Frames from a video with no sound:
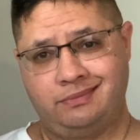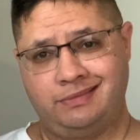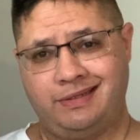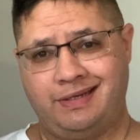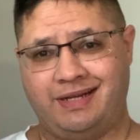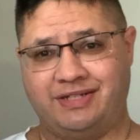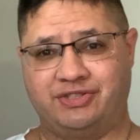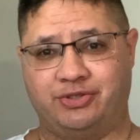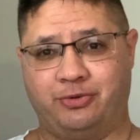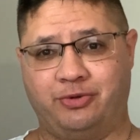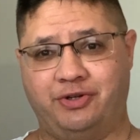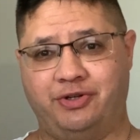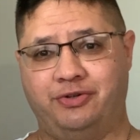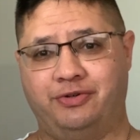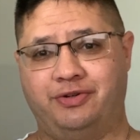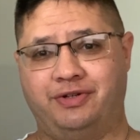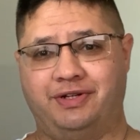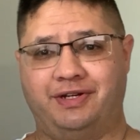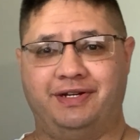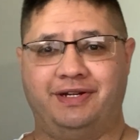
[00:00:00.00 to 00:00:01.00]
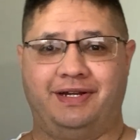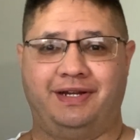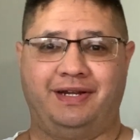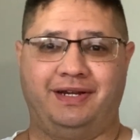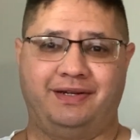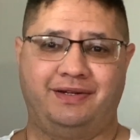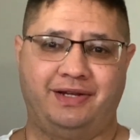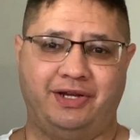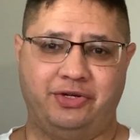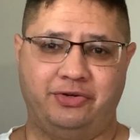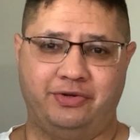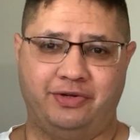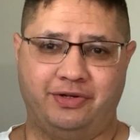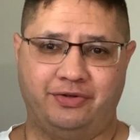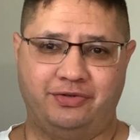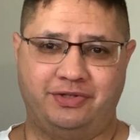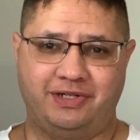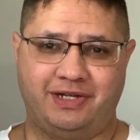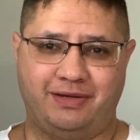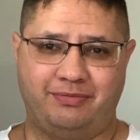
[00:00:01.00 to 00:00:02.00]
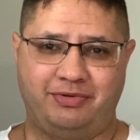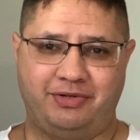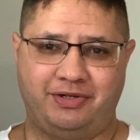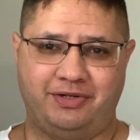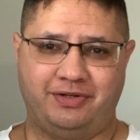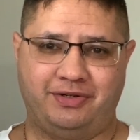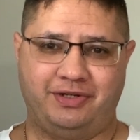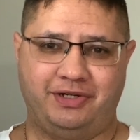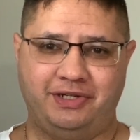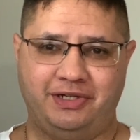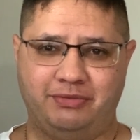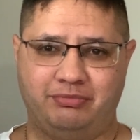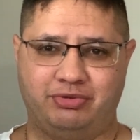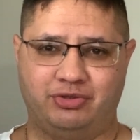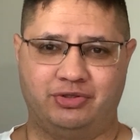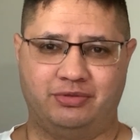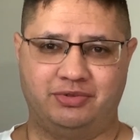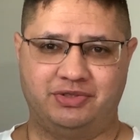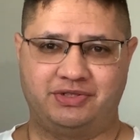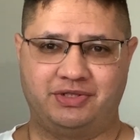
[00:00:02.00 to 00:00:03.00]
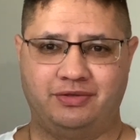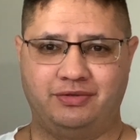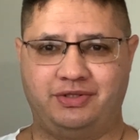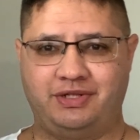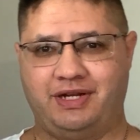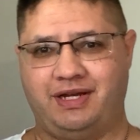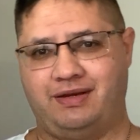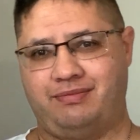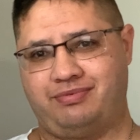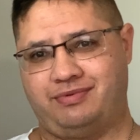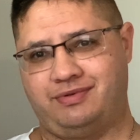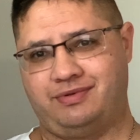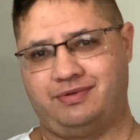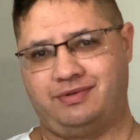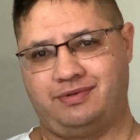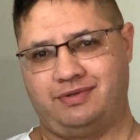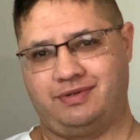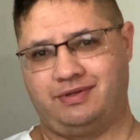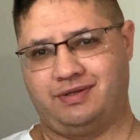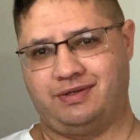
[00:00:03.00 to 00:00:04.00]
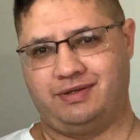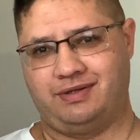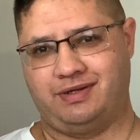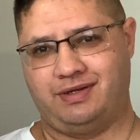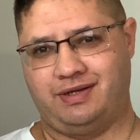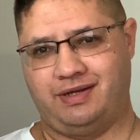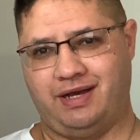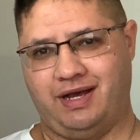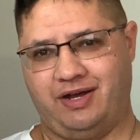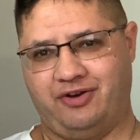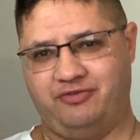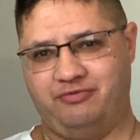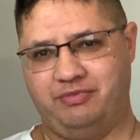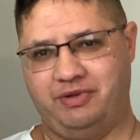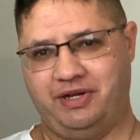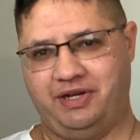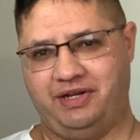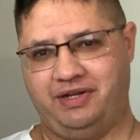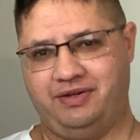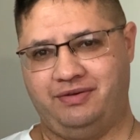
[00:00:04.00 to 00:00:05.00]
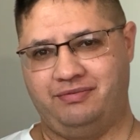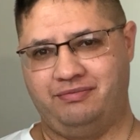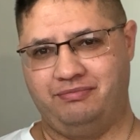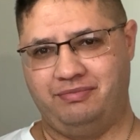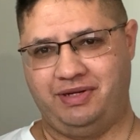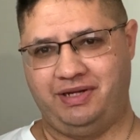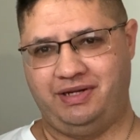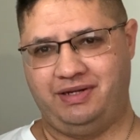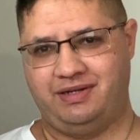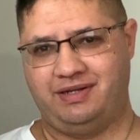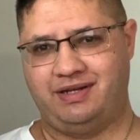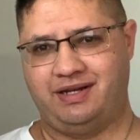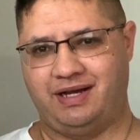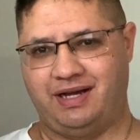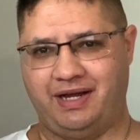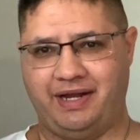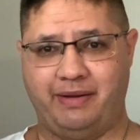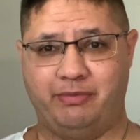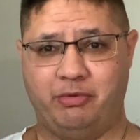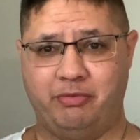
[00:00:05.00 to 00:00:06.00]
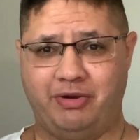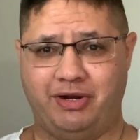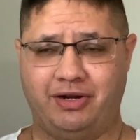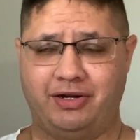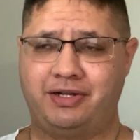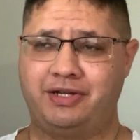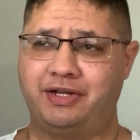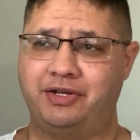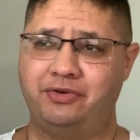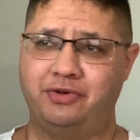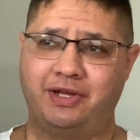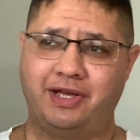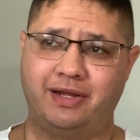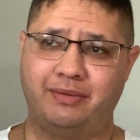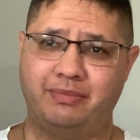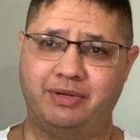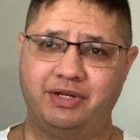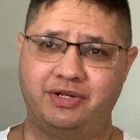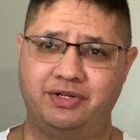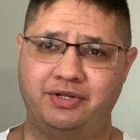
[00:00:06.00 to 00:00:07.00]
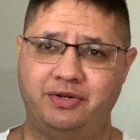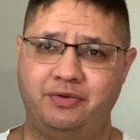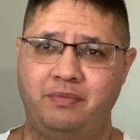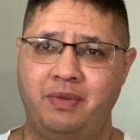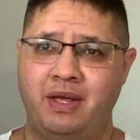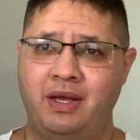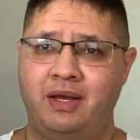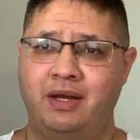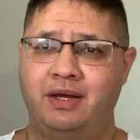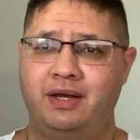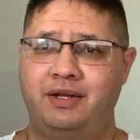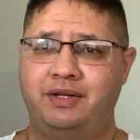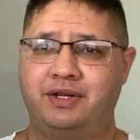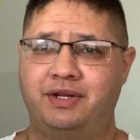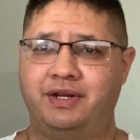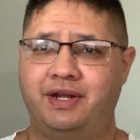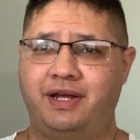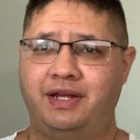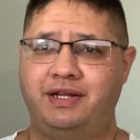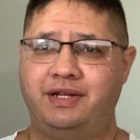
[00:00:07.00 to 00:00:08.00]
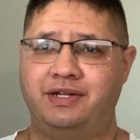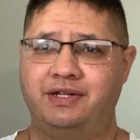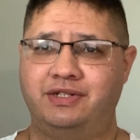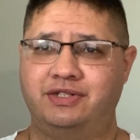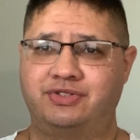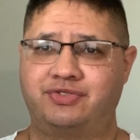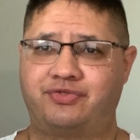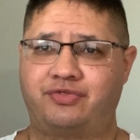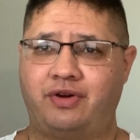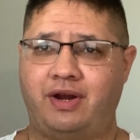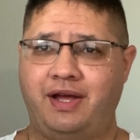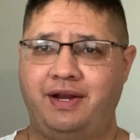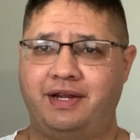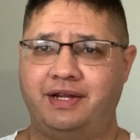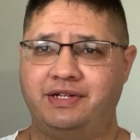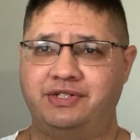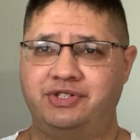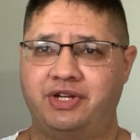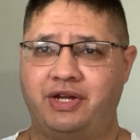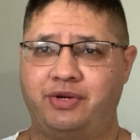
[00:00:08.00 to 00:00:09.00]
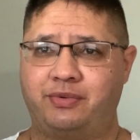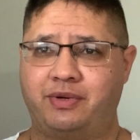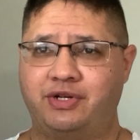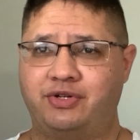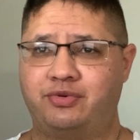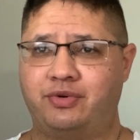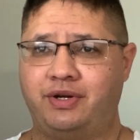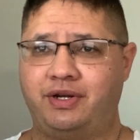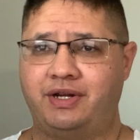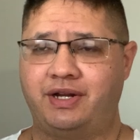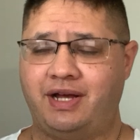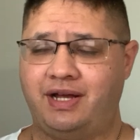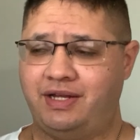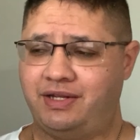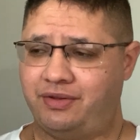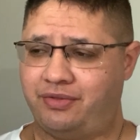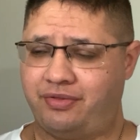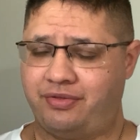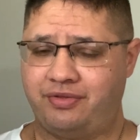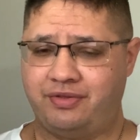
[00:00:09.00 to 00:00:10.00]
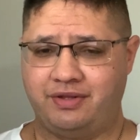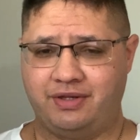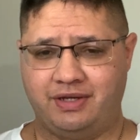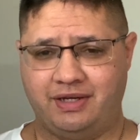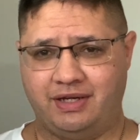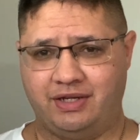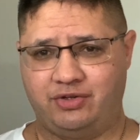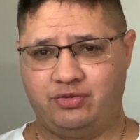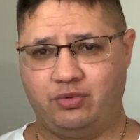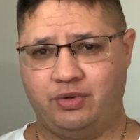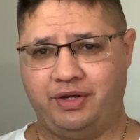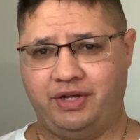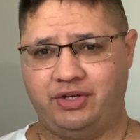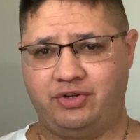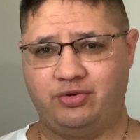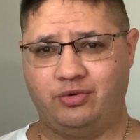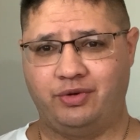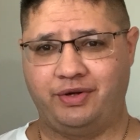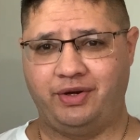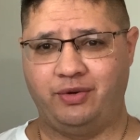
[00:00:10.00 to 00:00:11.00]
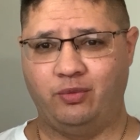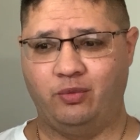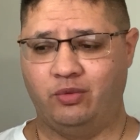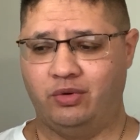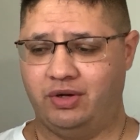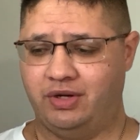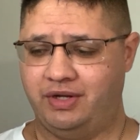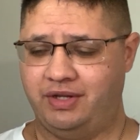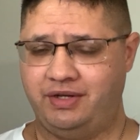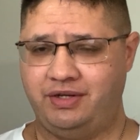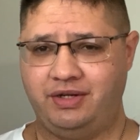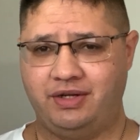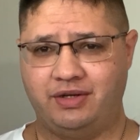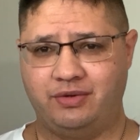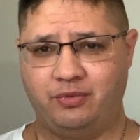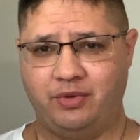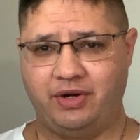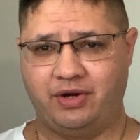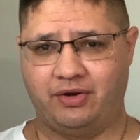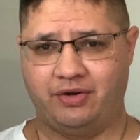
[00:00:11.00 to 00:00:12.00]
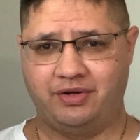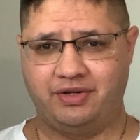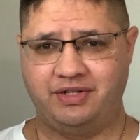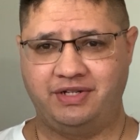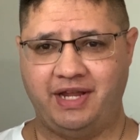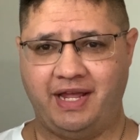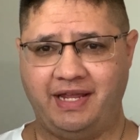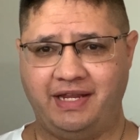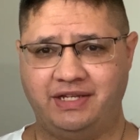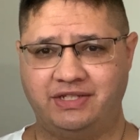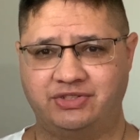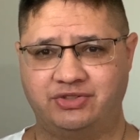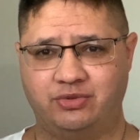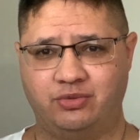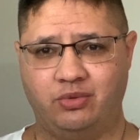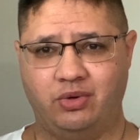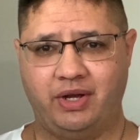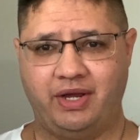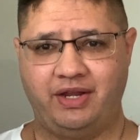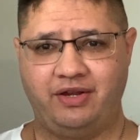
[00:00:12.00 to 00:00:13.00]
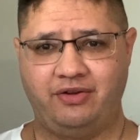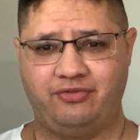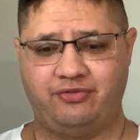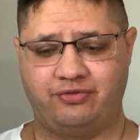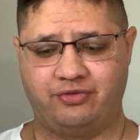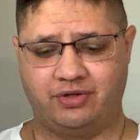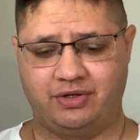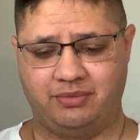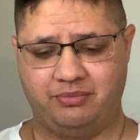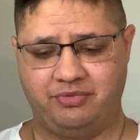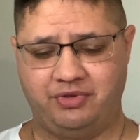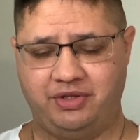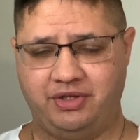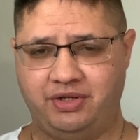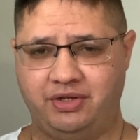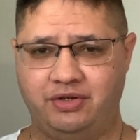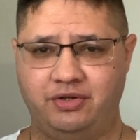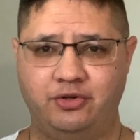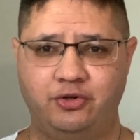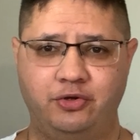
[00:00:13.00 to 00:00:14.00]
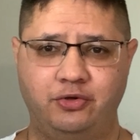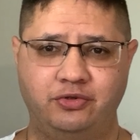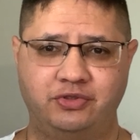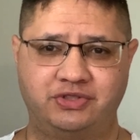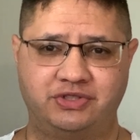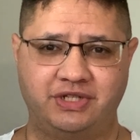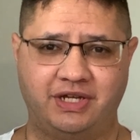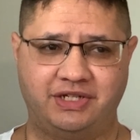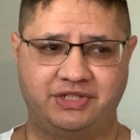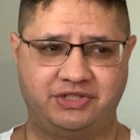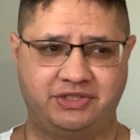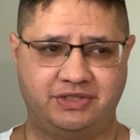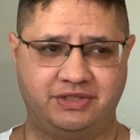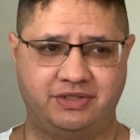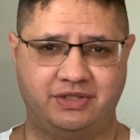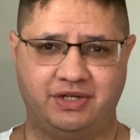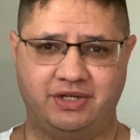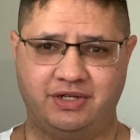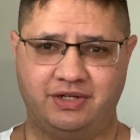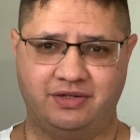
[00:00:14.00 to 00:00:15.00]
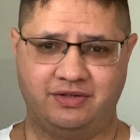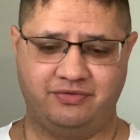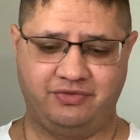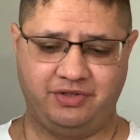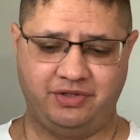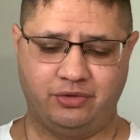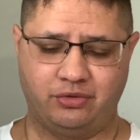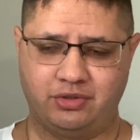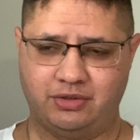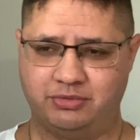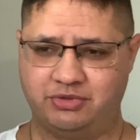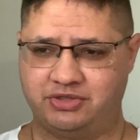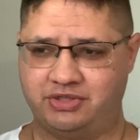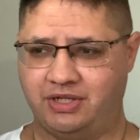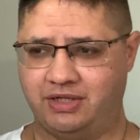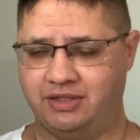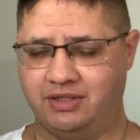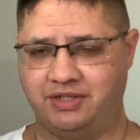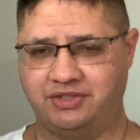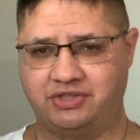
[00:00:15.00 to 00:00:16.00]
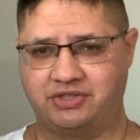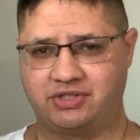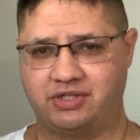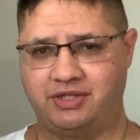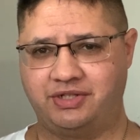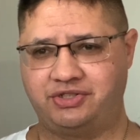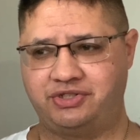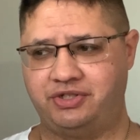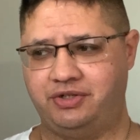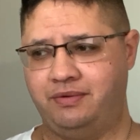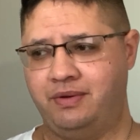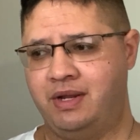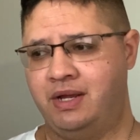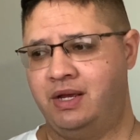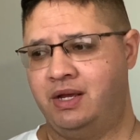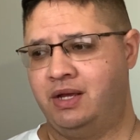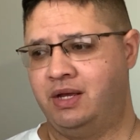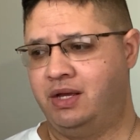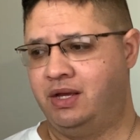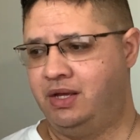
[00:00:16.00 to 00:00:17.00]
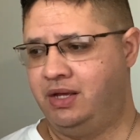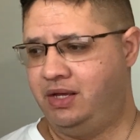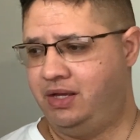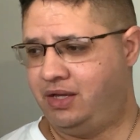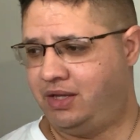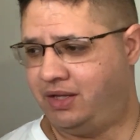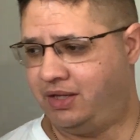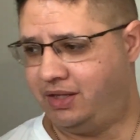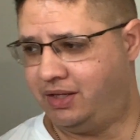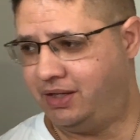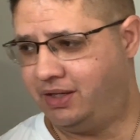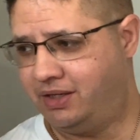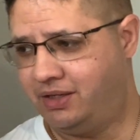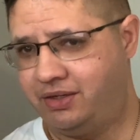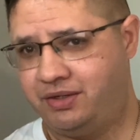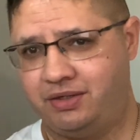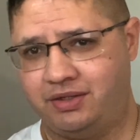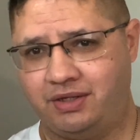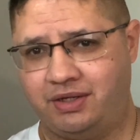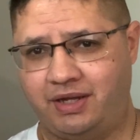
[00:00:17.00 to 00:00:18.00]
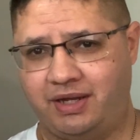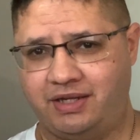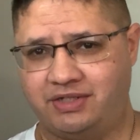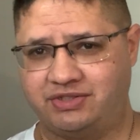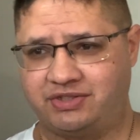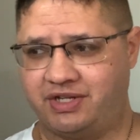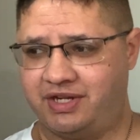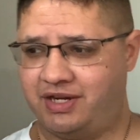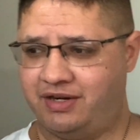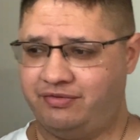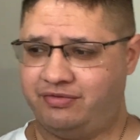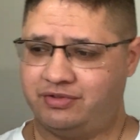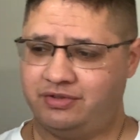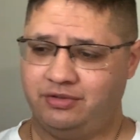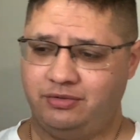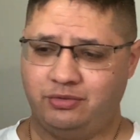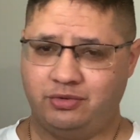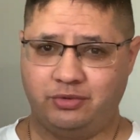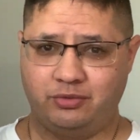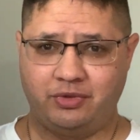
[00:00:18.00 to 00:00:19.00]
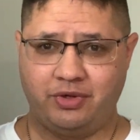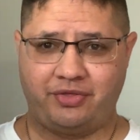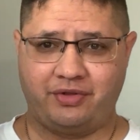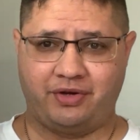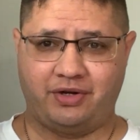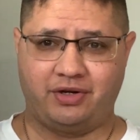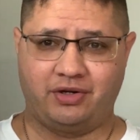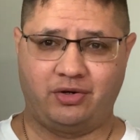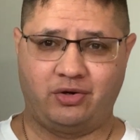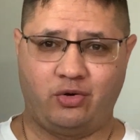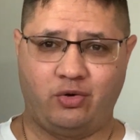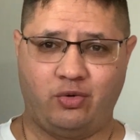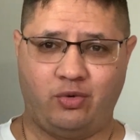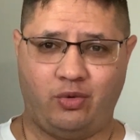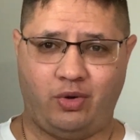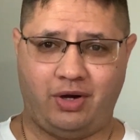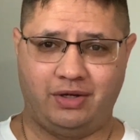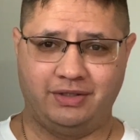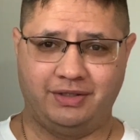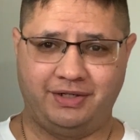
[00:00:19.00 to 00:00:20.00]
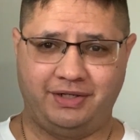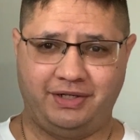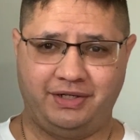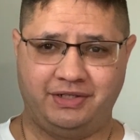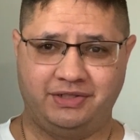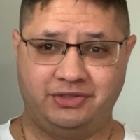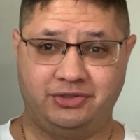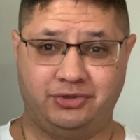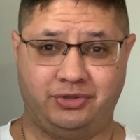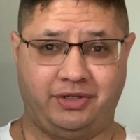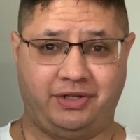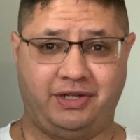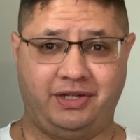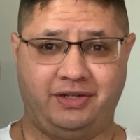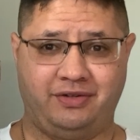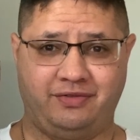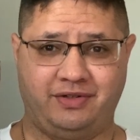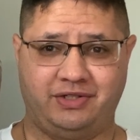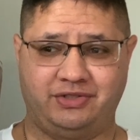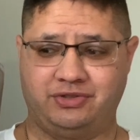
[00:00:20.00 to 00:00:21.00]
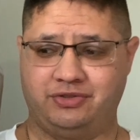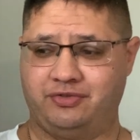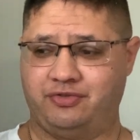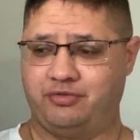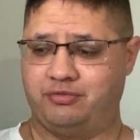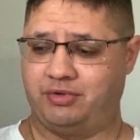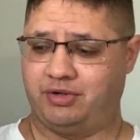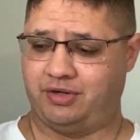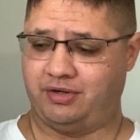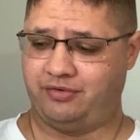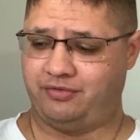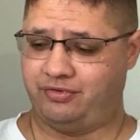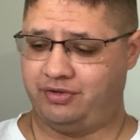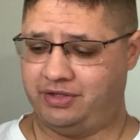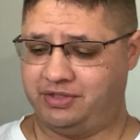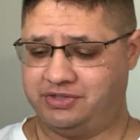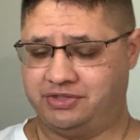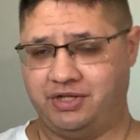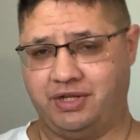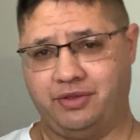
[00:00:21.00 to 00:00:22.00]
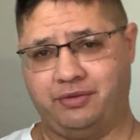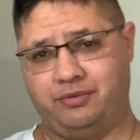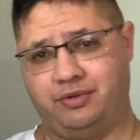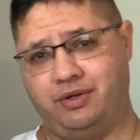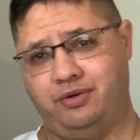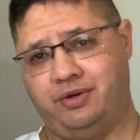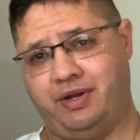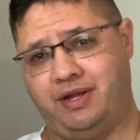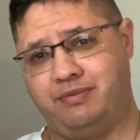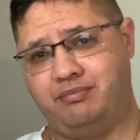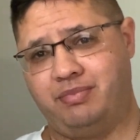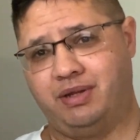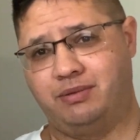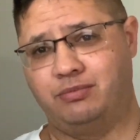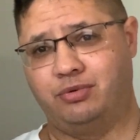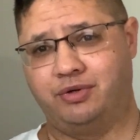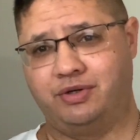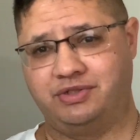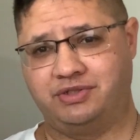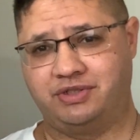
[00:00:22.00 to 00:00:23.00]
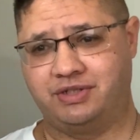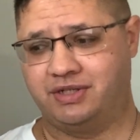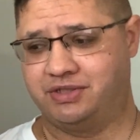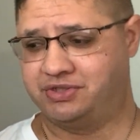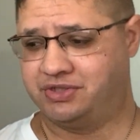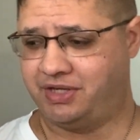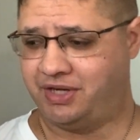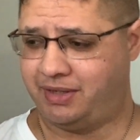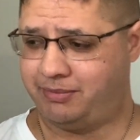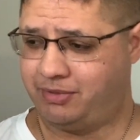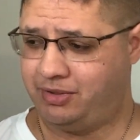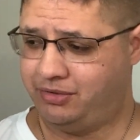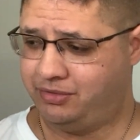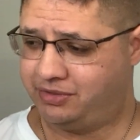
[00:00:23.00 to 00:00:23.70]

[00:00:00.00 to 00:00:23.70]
How's everyone doing today? Adrian OTAP here, EPLURIBUSOTAP. Out of many, me. I am American, you can be too. Today is Friday, January 29th, 2021. We are days away from the new session of the Oklahoma State Legislature. And as ever, we're with our quality drinking vessel from our friends down the road at Big Boys Guns and Ammo.